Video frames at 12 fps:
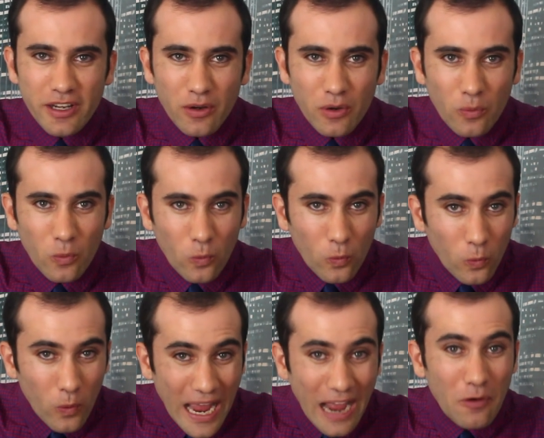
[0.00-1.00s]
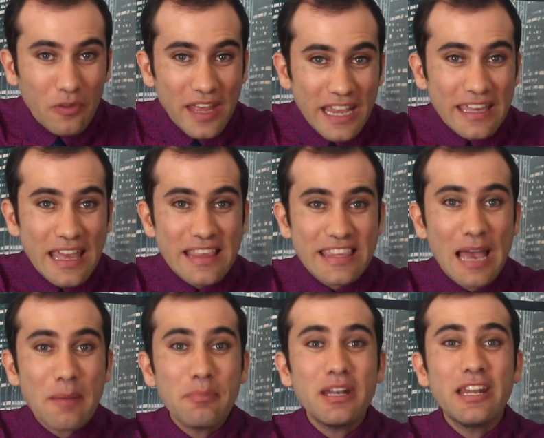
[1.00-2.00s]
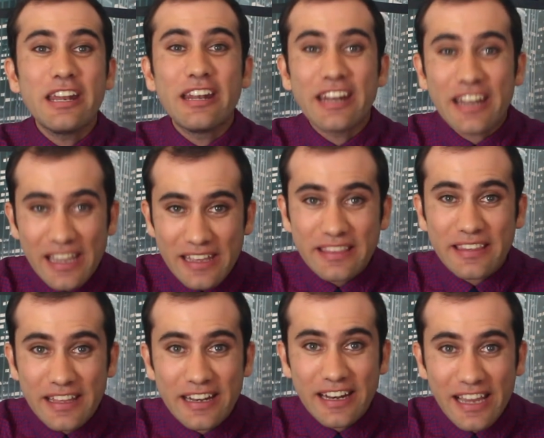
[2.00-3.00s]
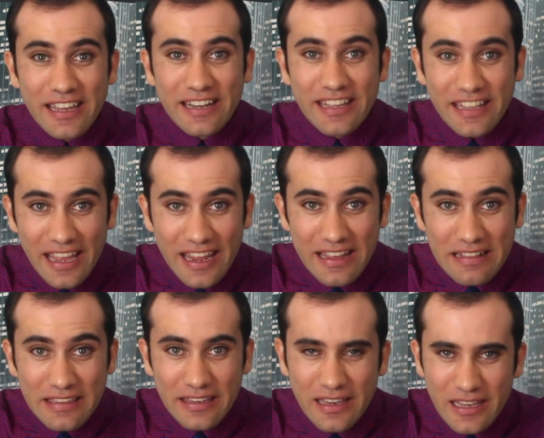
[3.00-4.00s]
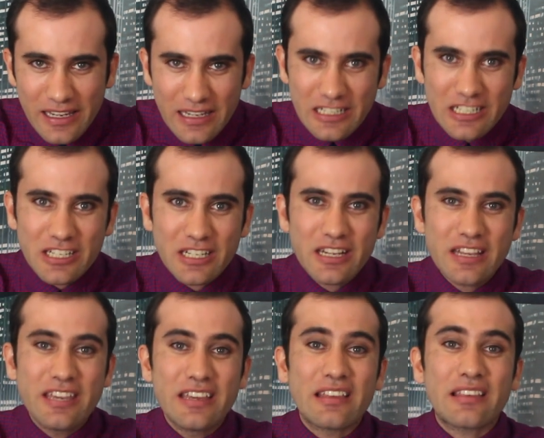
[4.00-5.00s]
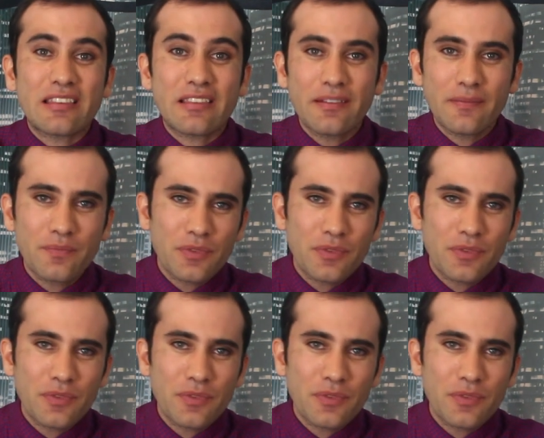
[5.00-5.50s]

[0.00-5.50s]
Uh, wow, that case happened in 1998? Jeez.